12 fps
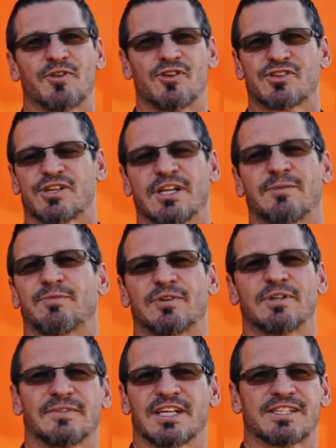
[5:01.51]
through the
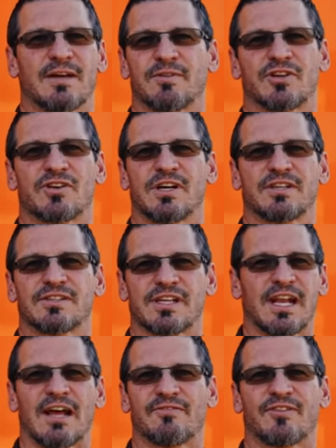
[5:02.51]
sleeper, get something to drink,
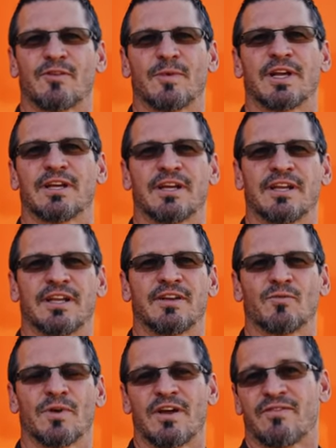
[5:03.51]
sit down for a minute, and
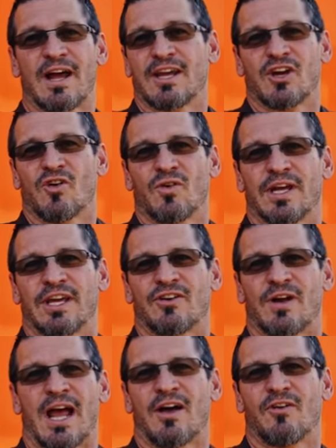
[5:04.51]
then whenever I go in
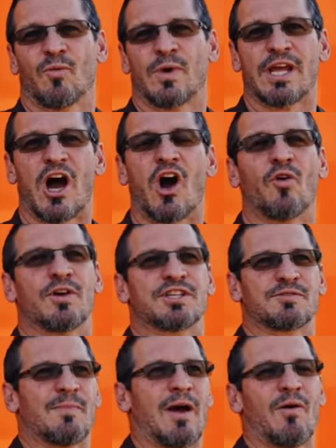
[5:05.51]
or out, we
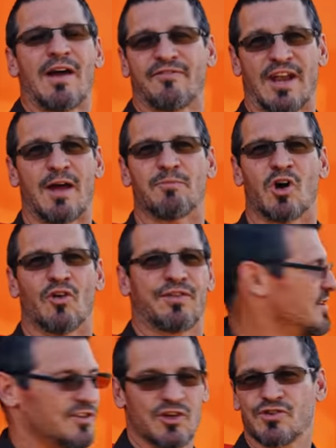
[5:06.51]
always, my wife and I both,
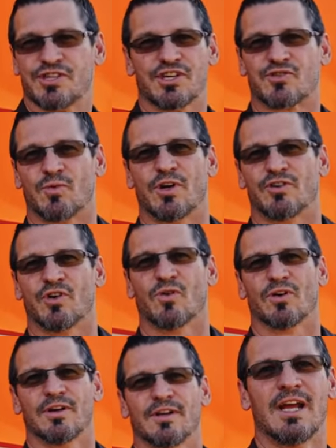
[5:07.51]
use this rear
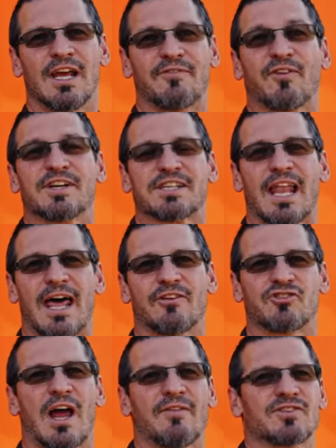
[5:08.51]
door. It freaks a lot of
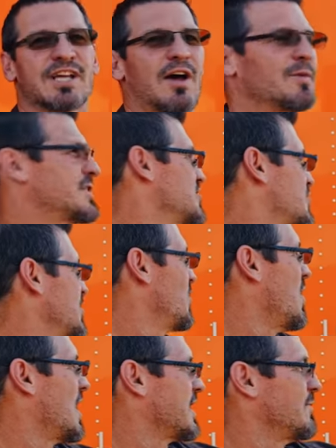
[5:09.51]
drivers out because when you
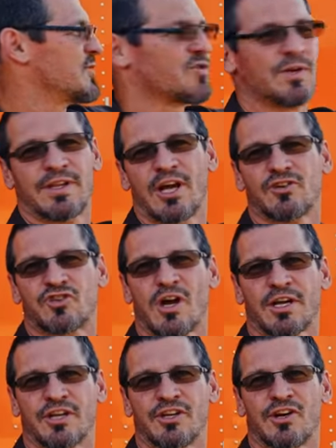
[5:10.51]
walk in between their
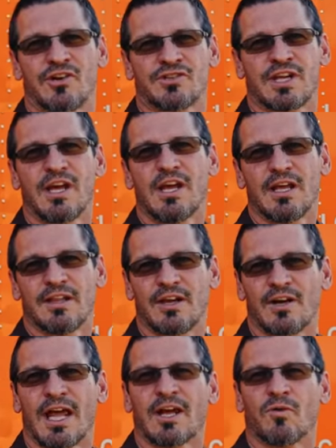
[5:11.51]
truck and yours,
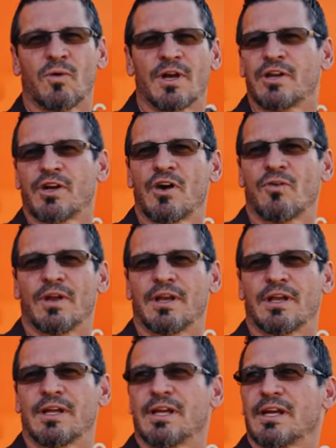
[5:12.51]
they're like, where are you going?
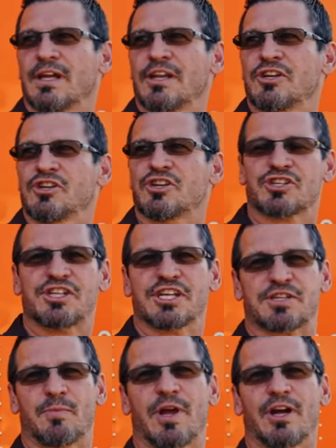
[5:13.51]
And then you just
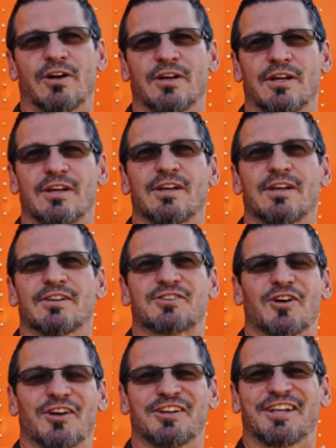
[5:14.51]
disappear.
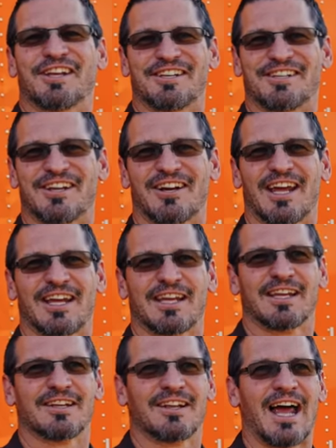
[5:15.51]
So they're like,
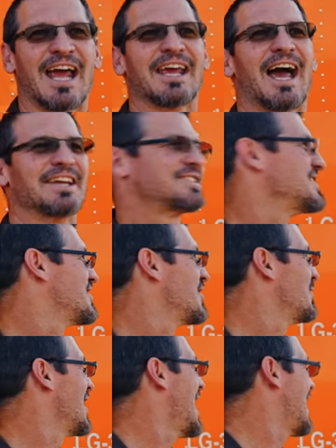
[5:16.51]
I, I see
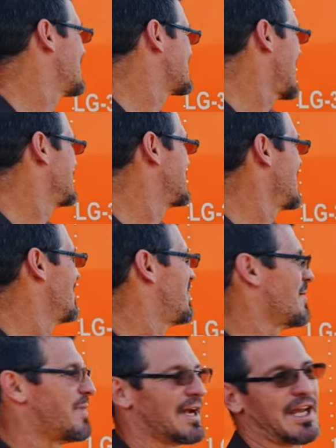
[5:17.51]
them a lot as I step
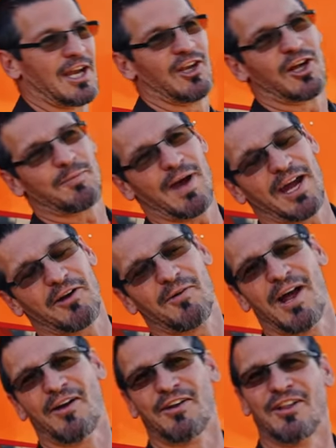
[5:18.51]
up, I kind of look back
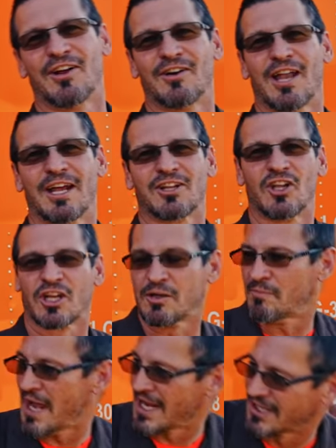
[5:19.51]
around and they're like
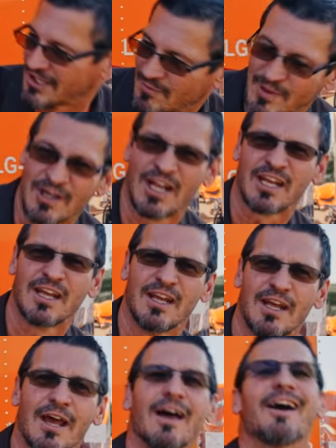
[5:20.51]
looking back in their mirror like,
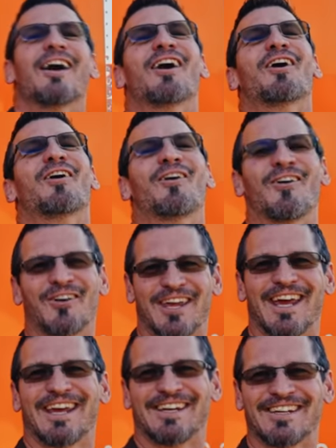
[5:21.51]
oh,
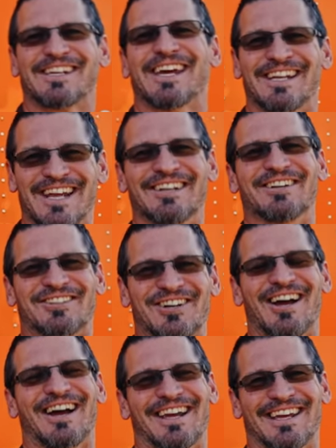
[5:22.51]
okay, you're getting in your
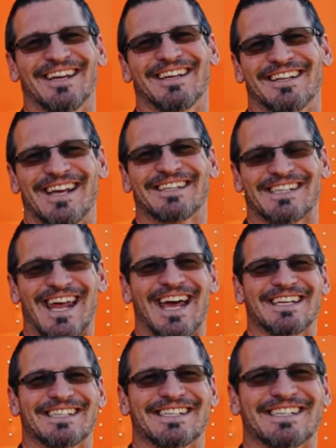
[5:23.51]
truck. That's
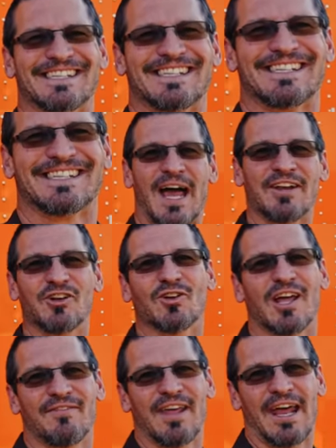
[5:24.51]
nice. I do
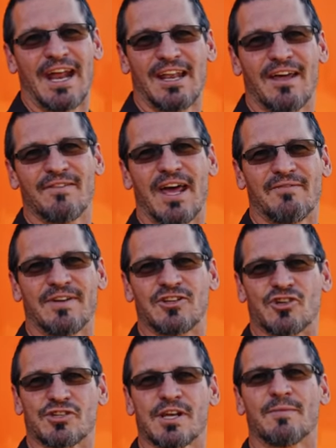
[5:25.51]
love that. I love that
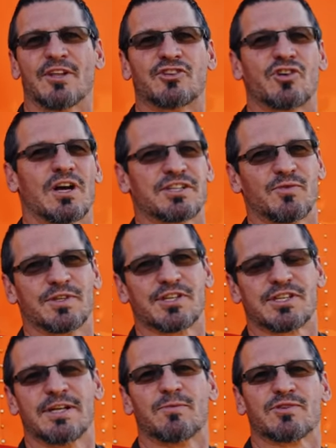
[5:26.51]
feature. Some of the trucks with the
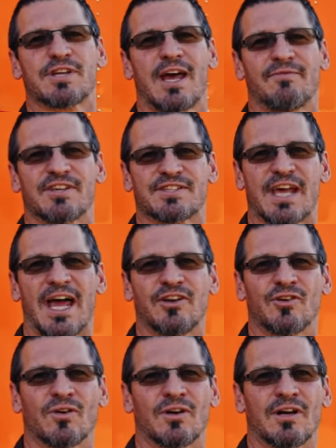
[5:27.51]
sleepers have the side
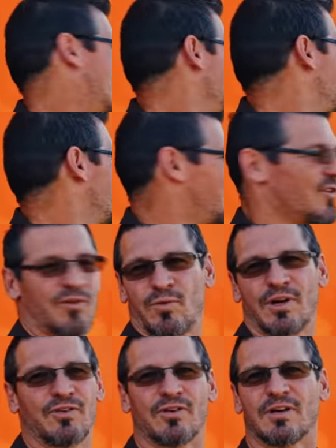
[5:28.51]
door. I prefer the
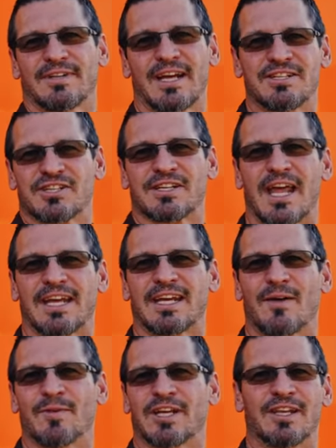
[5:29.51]
rear door. I just like
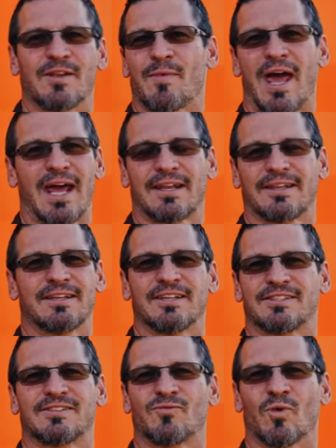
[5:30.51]
coming in the back.
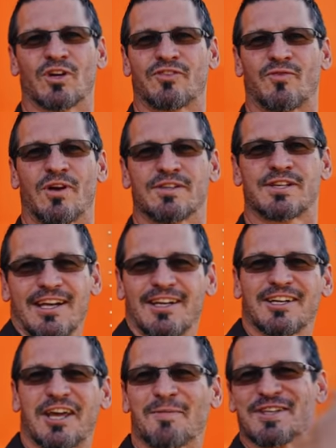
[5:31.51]
It works for us.
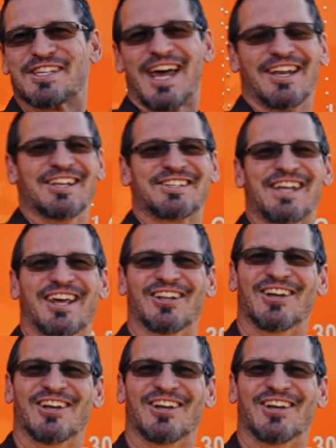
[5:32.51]
Come inside, let's take a